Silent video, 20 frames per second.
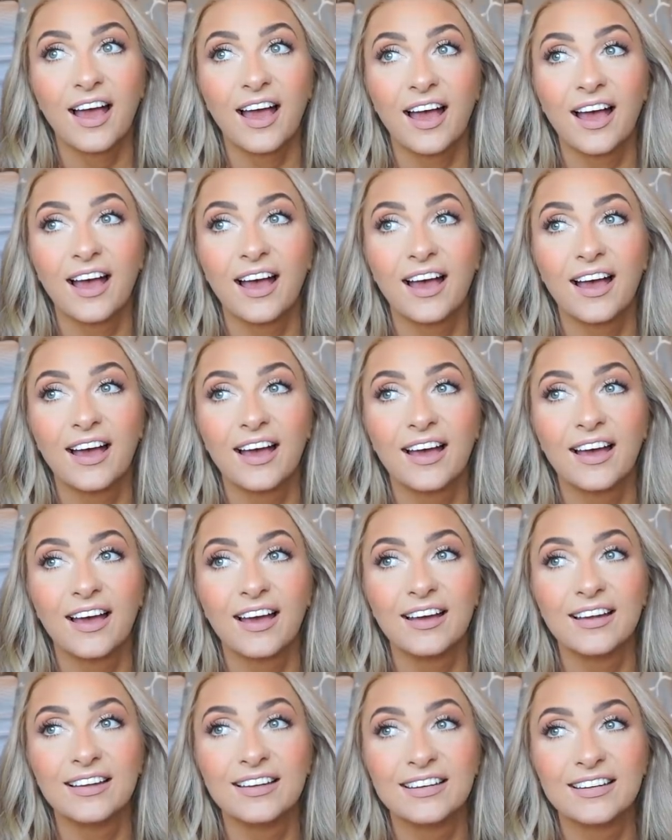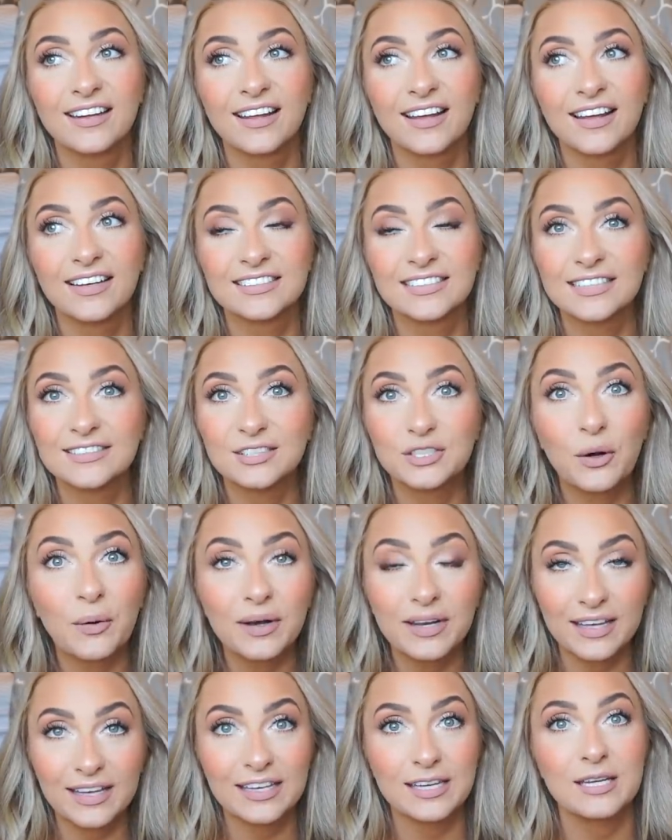and it says
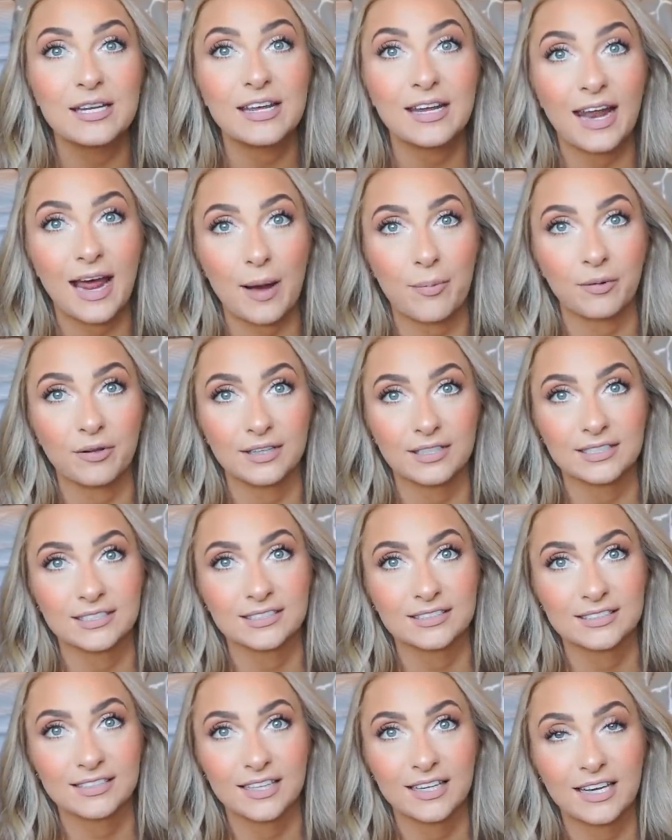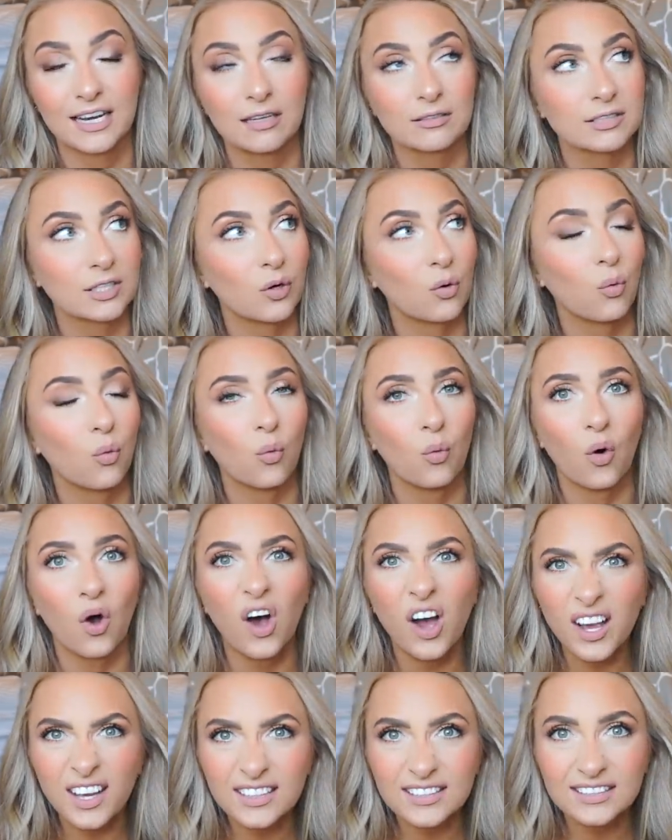going to Indianapolis. And I was like,
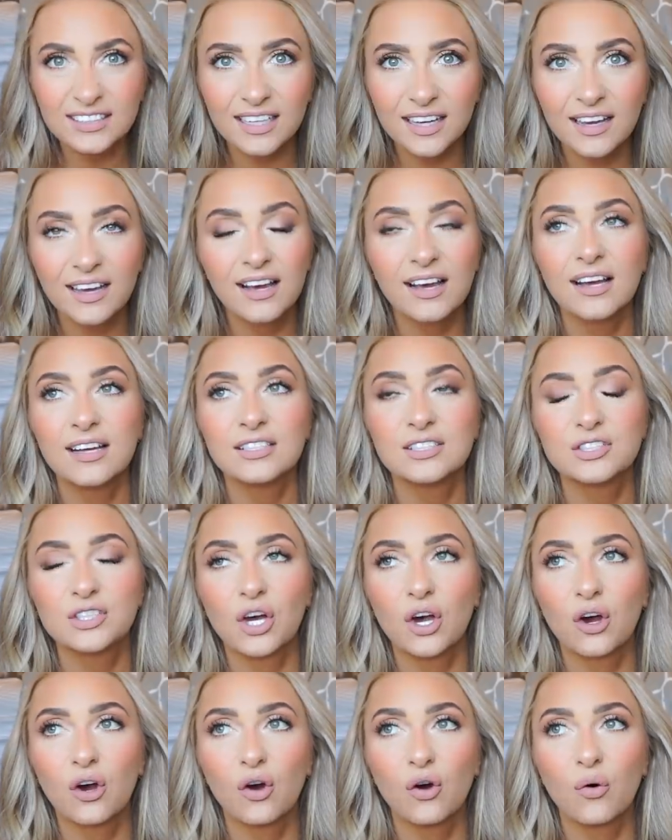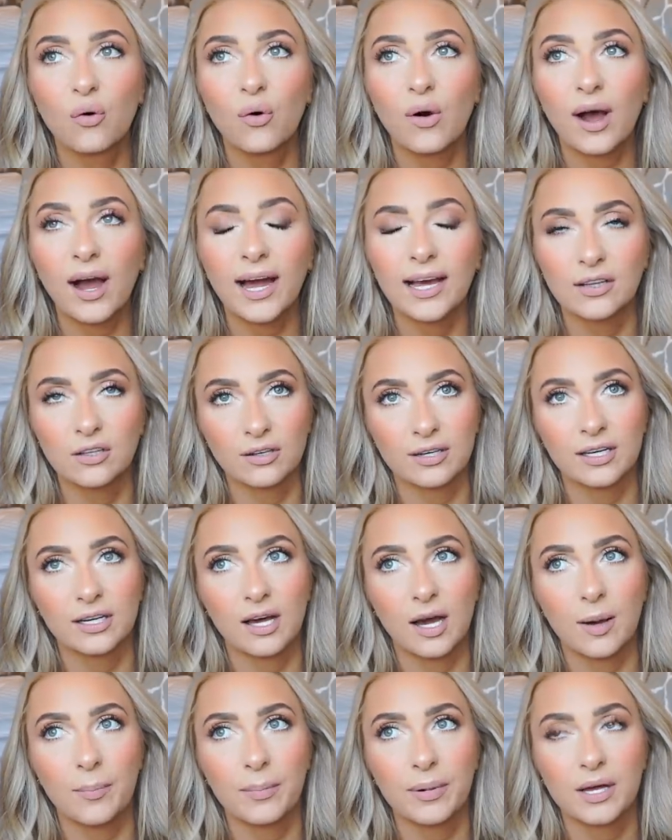what? So I look it
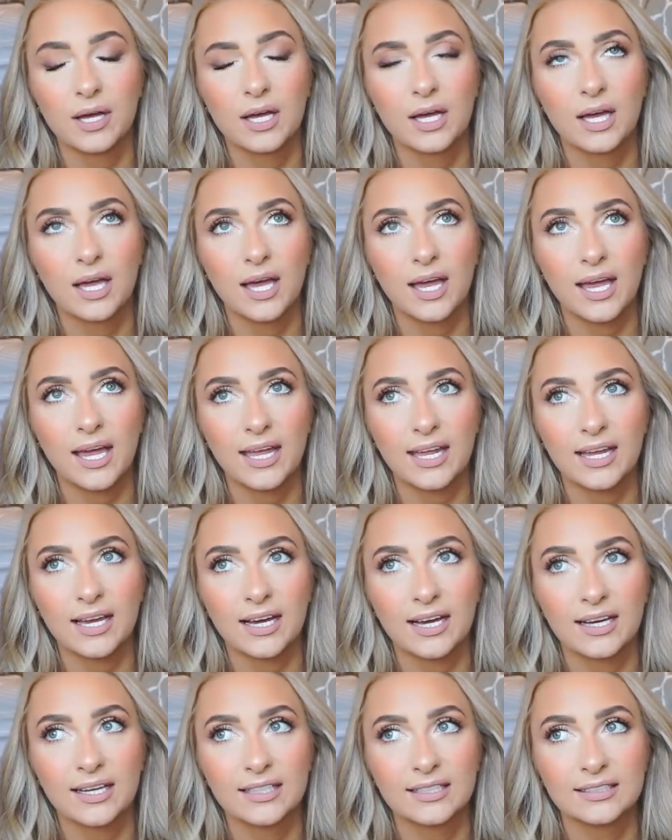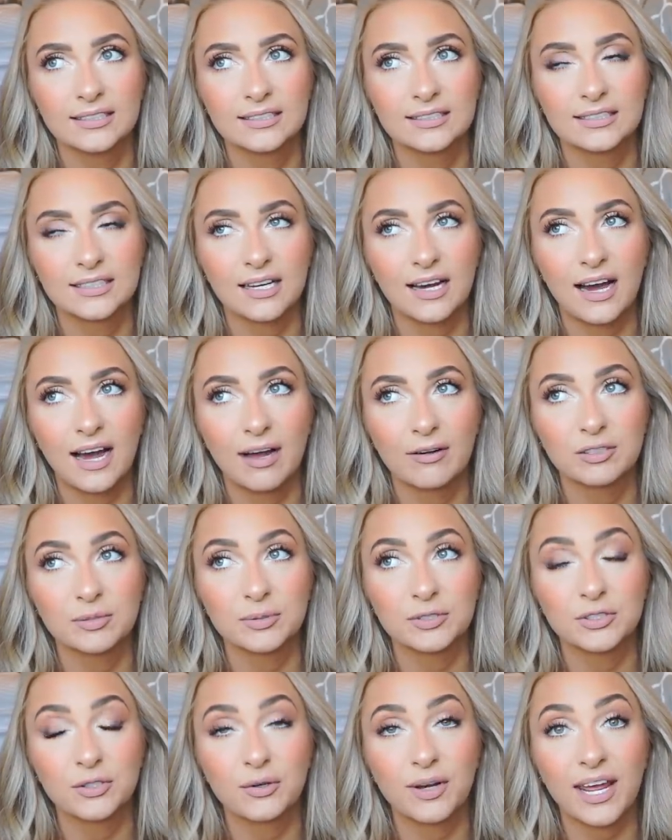up and I was
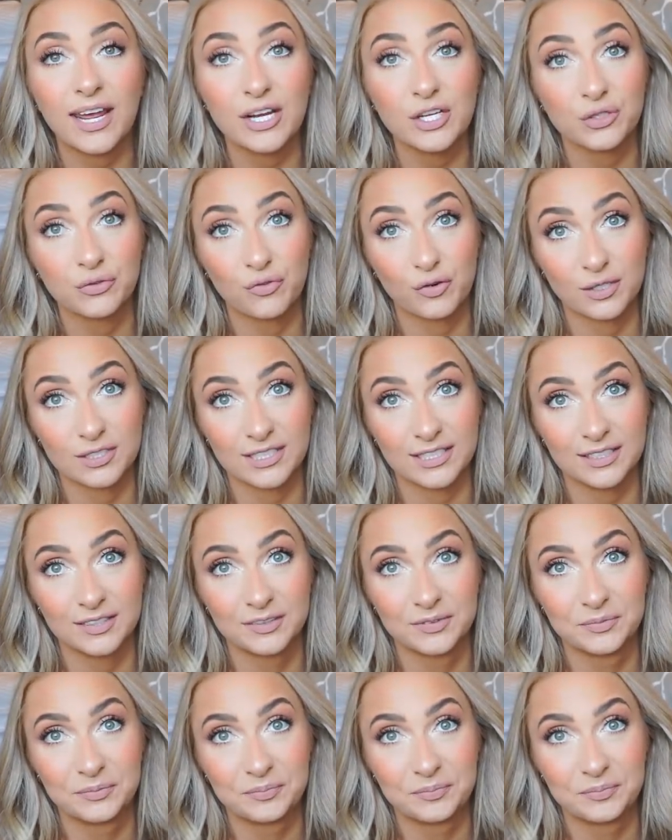supposed to go to H14.